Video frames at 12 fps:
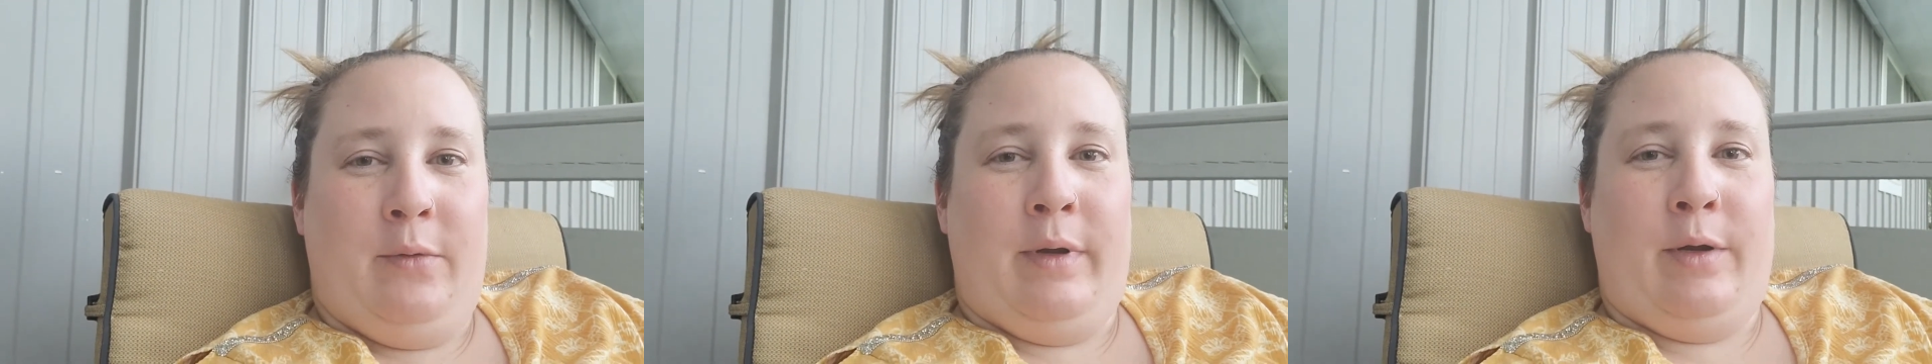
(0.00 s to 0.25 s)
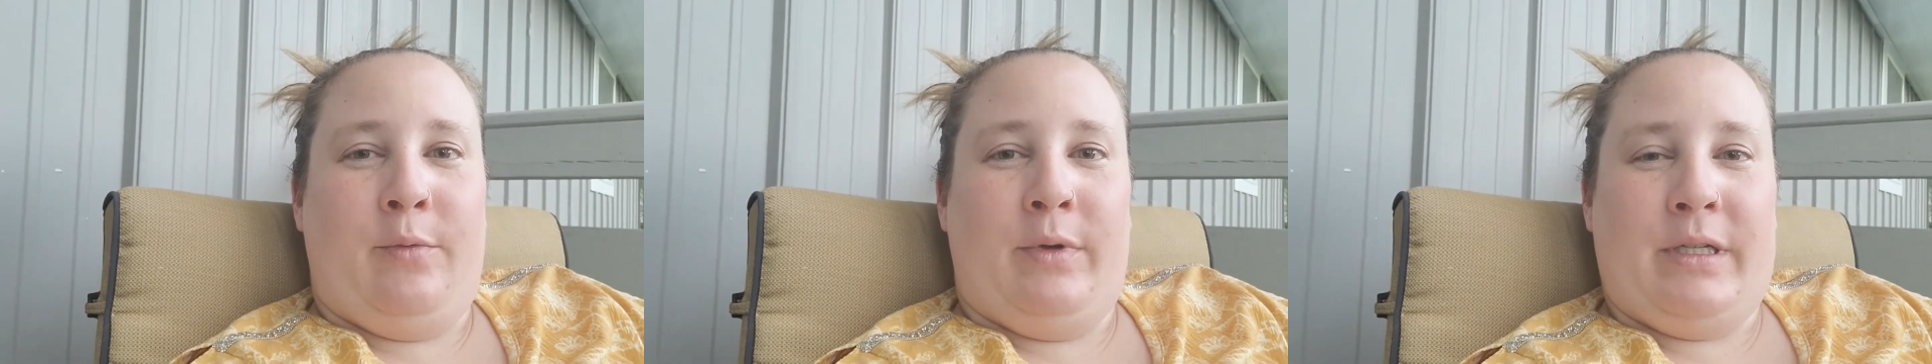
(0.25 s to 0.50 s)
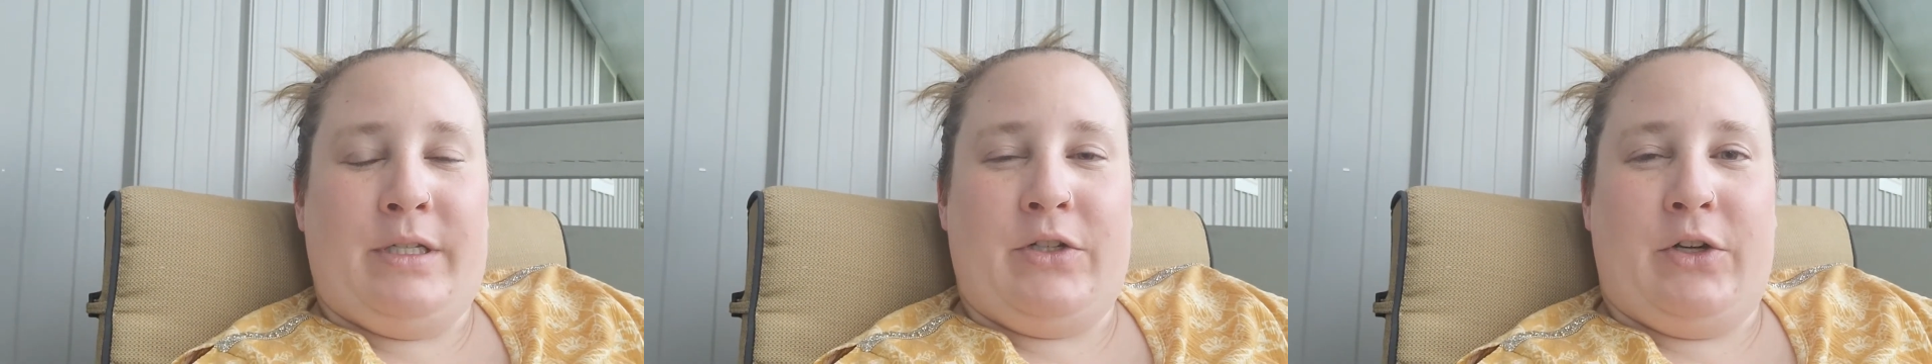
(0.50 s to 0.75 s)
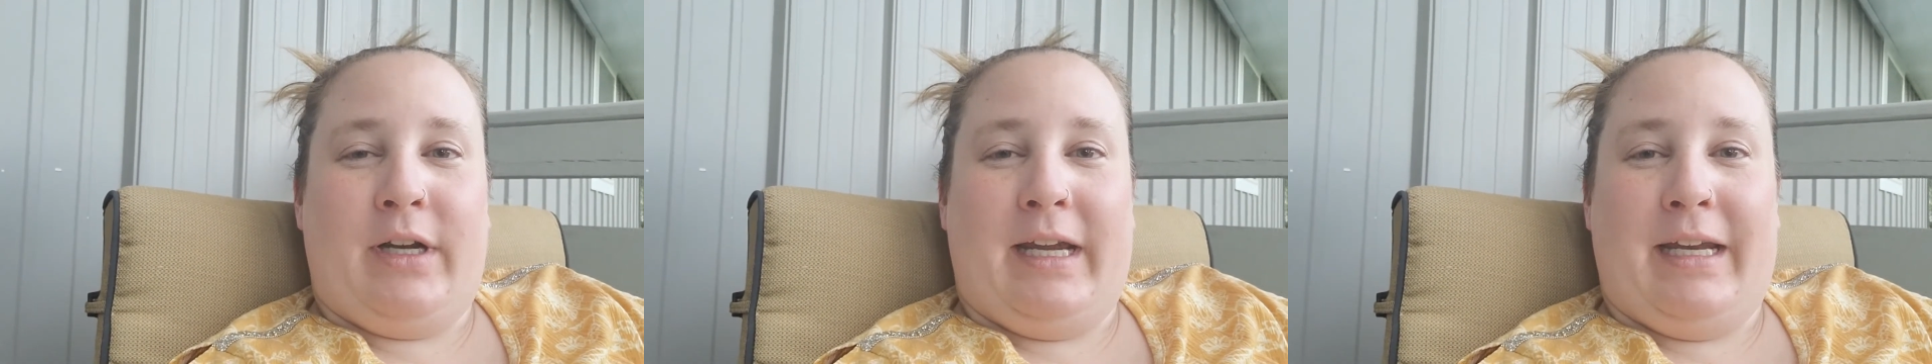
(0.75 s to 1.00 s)
We don't want to
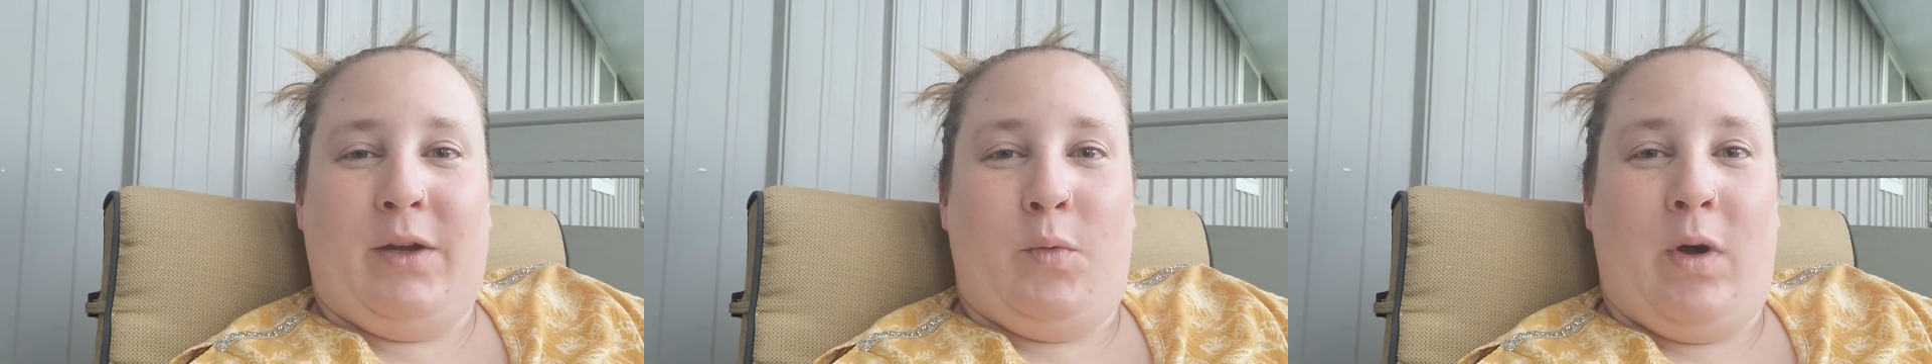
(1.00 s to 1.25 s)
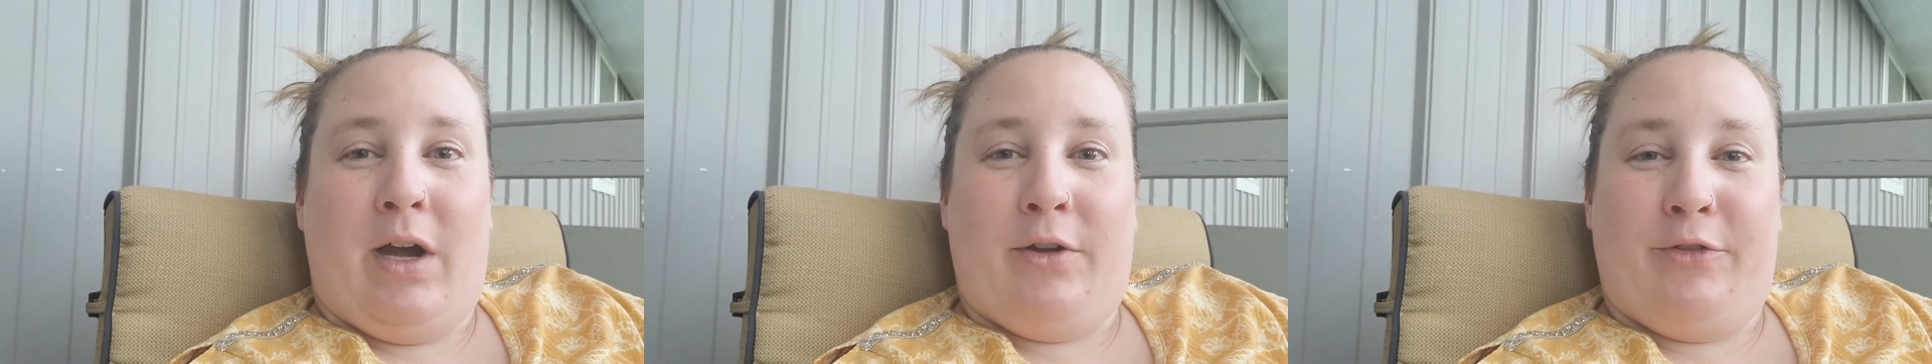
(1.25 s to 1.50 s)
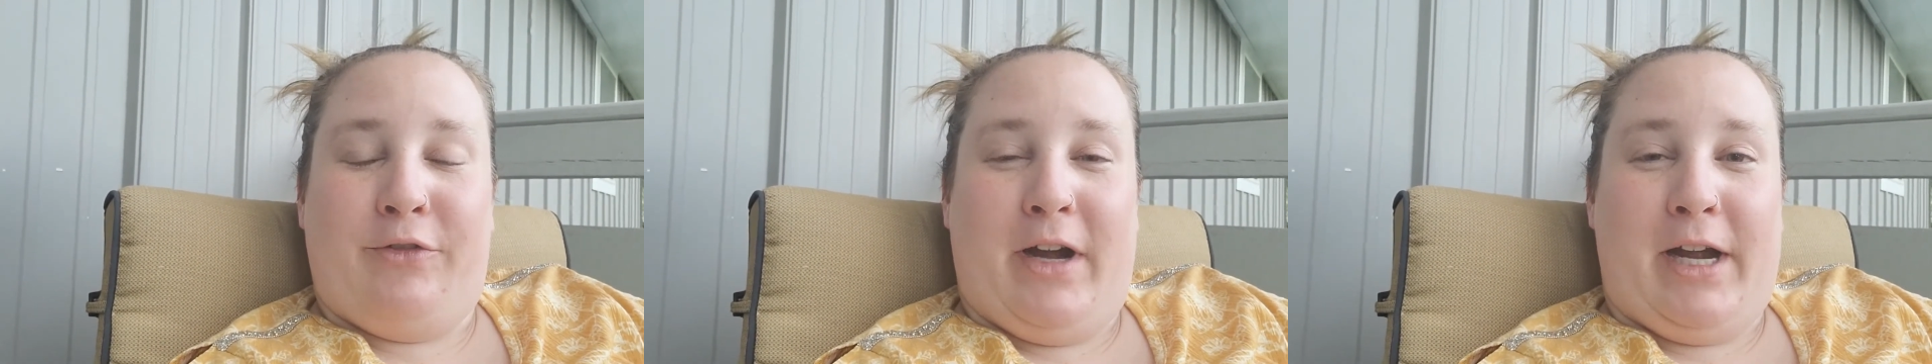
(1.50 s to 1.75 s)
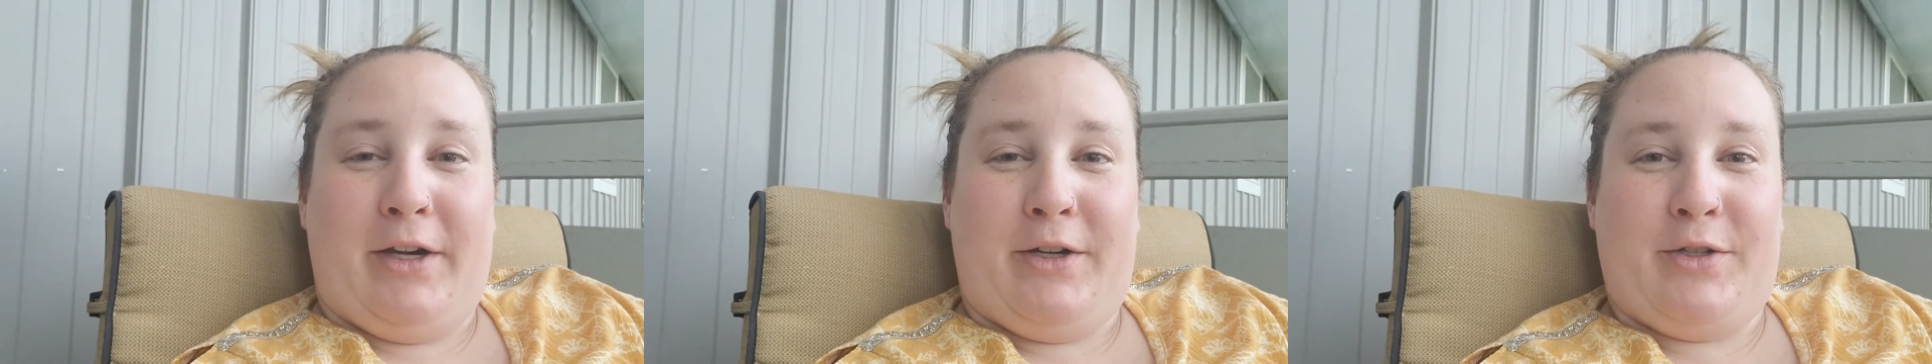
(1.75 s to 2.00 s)
start any
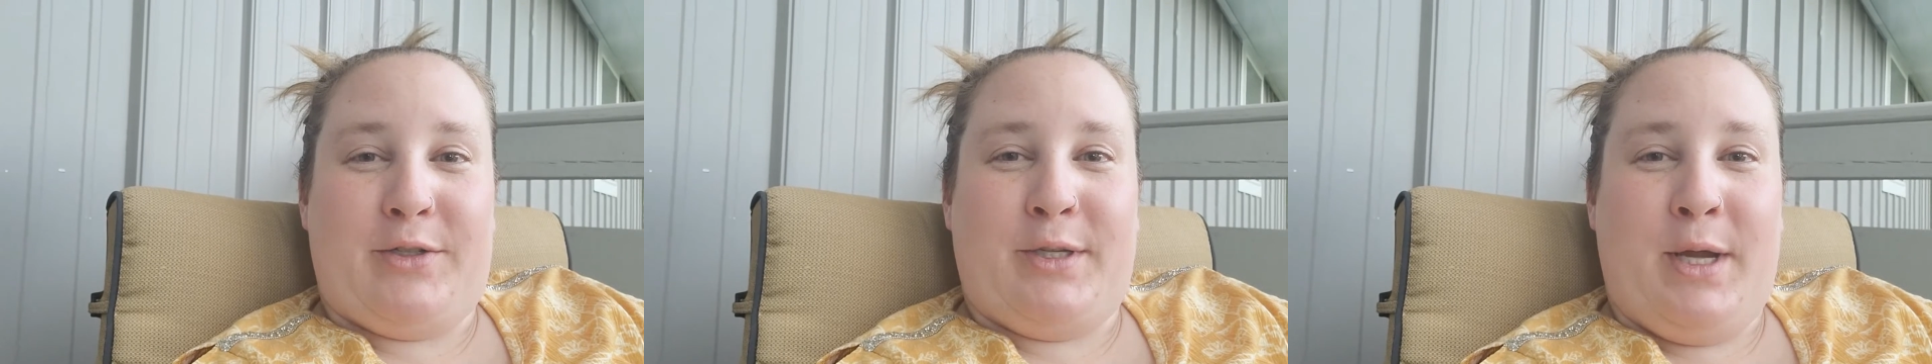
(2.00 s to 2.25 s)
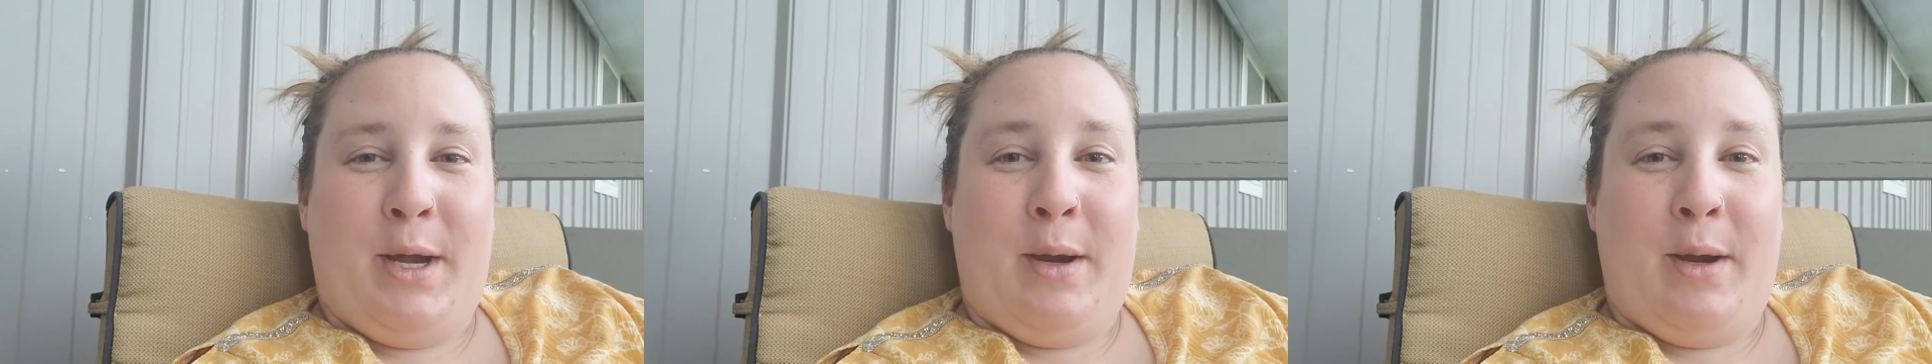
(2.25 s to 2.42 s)
wildfires,